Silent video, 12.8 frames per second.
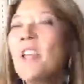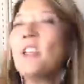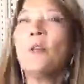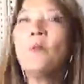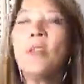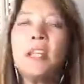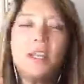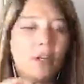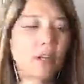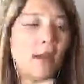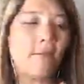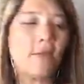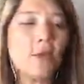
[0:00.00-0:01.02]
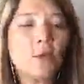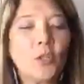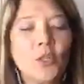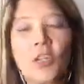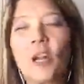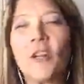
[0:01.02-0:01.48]
You need to, if you
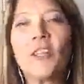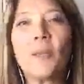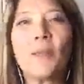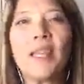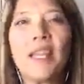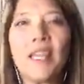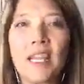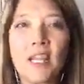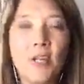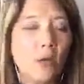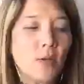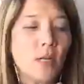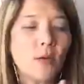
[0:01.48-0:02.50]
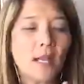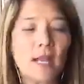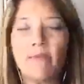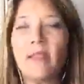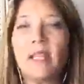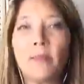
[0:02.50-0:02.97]
start at the beginning and know, I
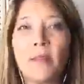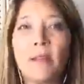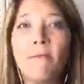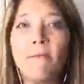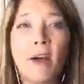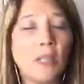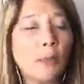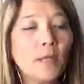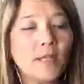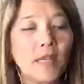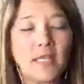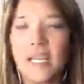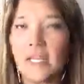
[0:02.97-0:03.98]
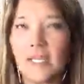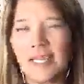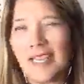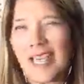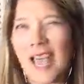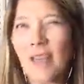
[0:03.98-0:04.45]
have this many followers, I tend to
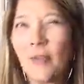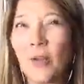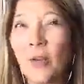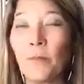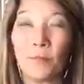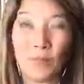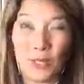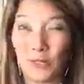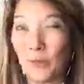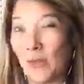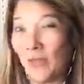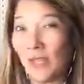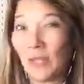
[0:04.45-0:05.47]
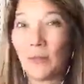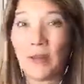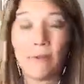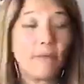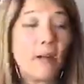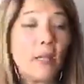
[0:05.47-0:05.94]
gather just about this
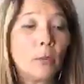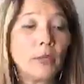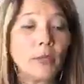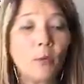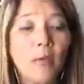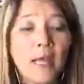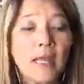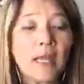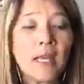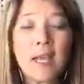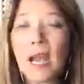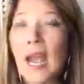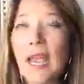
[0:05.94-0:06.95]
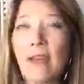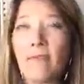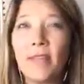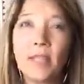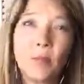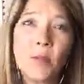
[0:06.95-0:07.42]
many followers a week. I have
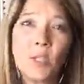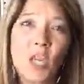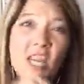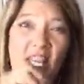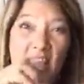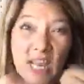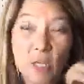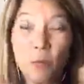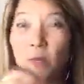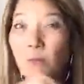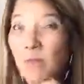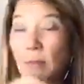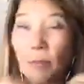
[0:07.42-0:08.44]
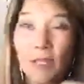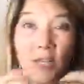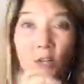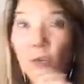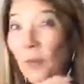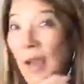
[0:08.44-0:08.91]
this much engagement. People
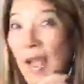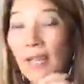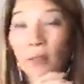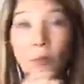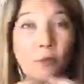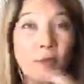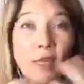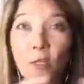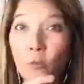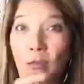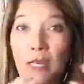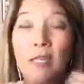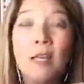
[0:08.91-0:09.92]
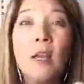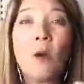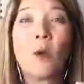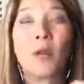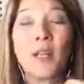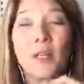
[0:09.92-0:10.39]
interact or retweet
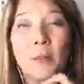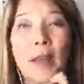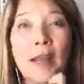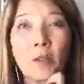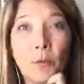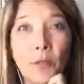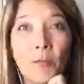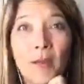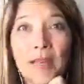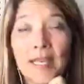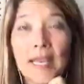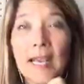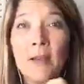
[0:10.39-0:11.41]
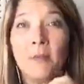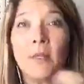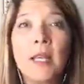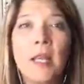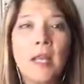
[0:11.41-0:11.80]
or interact with my account.